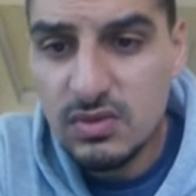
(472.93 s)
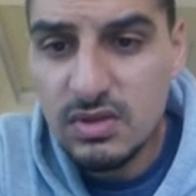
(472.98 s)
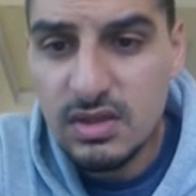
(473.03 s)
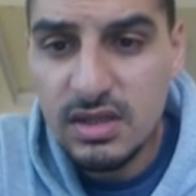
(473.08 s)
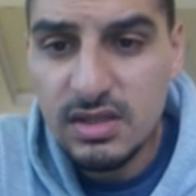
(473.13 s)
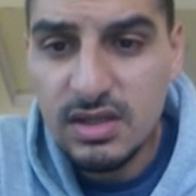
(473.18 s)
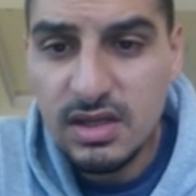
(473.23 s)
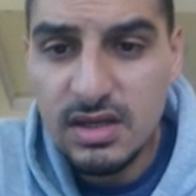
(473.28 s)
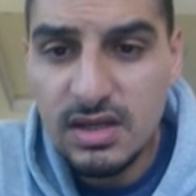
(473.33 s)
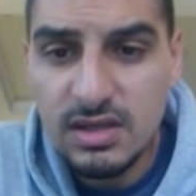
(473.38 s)

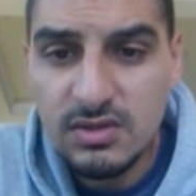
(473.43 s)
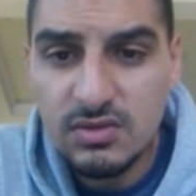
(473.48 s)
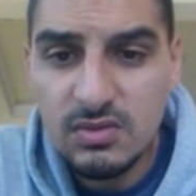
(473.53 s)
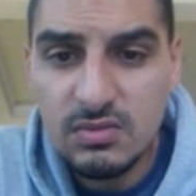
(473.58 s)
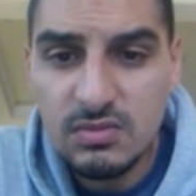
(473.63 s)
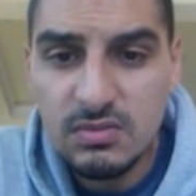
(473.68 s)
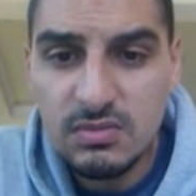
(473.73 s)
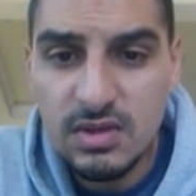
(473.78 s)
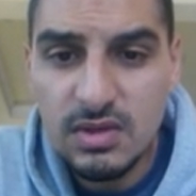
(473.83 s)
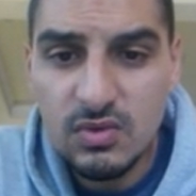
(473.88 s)
that an
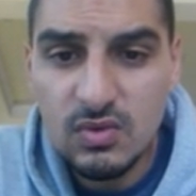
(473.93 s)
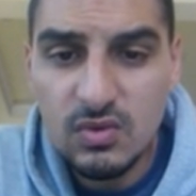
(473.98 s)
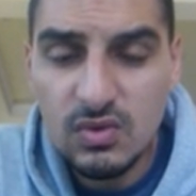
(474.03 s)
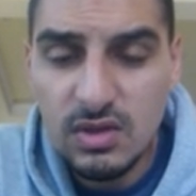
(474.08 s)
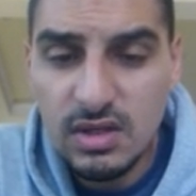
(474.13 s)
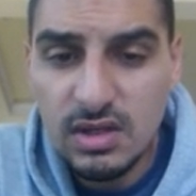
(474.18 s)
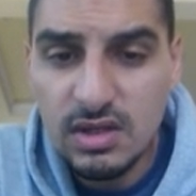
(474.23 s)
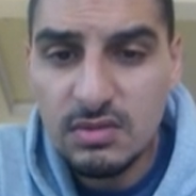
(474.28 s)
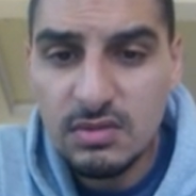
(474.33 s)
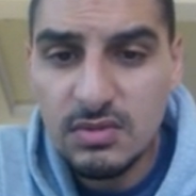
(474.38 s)
atom or
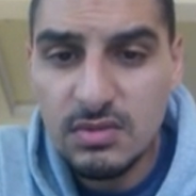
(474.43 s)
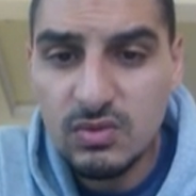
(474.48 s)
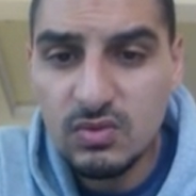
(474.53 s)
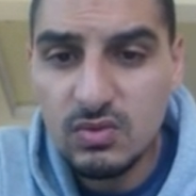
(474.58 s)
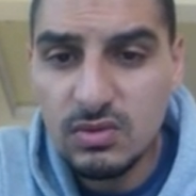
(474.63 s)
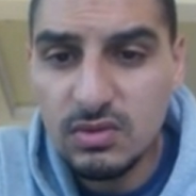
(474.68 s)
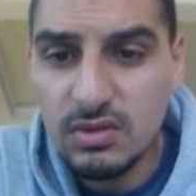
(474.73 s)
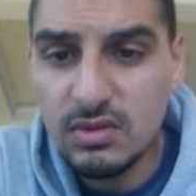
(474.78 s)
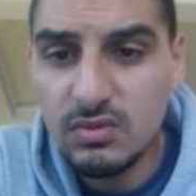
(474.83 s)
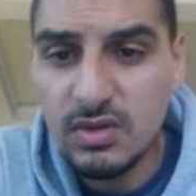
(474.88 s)
element
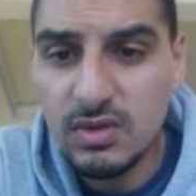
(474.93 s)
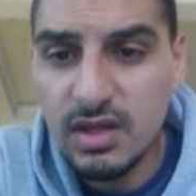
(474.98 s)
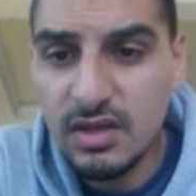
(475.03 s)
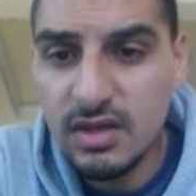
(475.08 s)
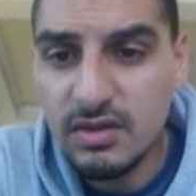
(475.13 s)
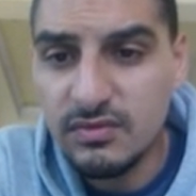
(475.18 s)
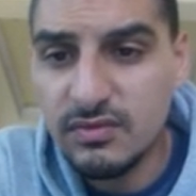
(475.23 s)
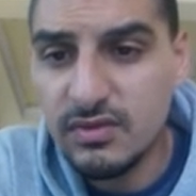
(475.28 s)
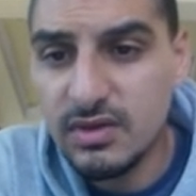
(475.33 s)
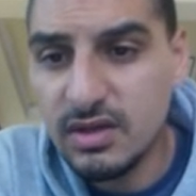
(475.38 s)
will
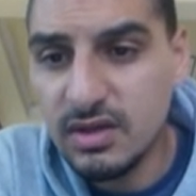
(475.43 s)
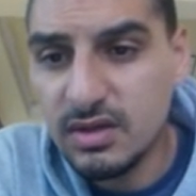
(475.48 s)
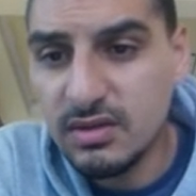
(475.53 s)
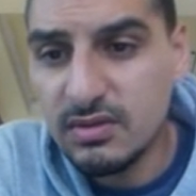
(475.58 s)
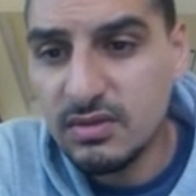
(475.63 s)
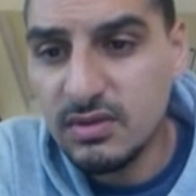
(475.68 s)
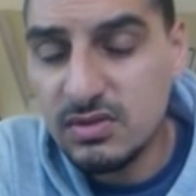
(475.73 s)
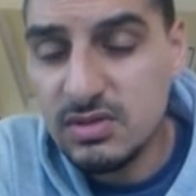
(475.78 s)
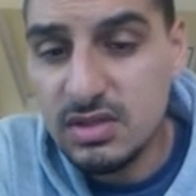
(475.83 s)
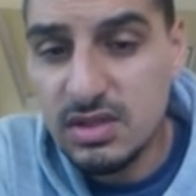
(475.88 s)
have an
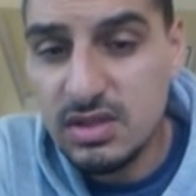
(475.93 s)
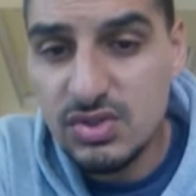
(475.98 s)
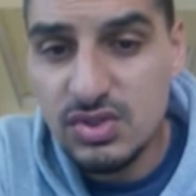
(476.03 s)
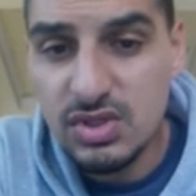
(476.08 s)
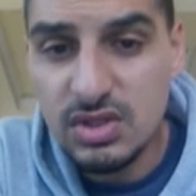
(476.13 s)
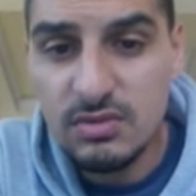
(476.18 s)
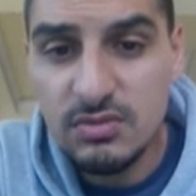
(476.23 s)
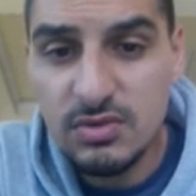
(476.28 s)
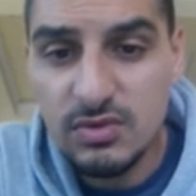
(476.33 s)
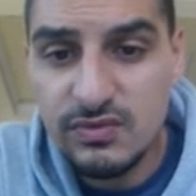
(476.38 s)
oxidation
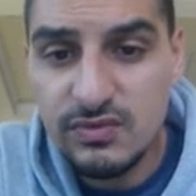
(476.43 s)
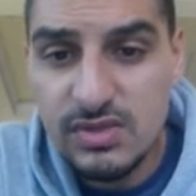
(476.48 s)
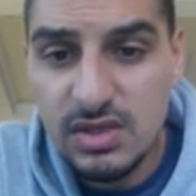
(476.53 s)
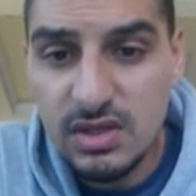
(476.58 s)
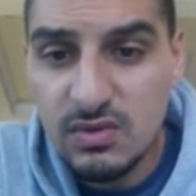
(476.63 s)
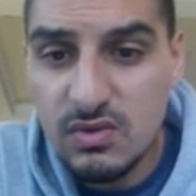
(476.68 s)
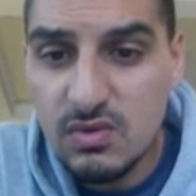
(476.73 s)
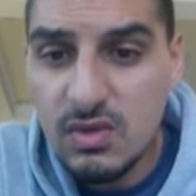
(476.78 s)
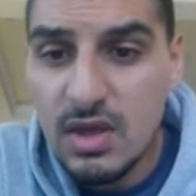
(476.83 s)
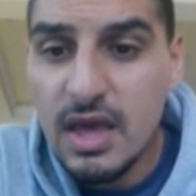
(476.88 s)
number of
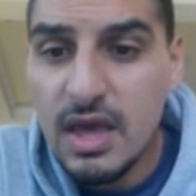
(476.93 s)
0,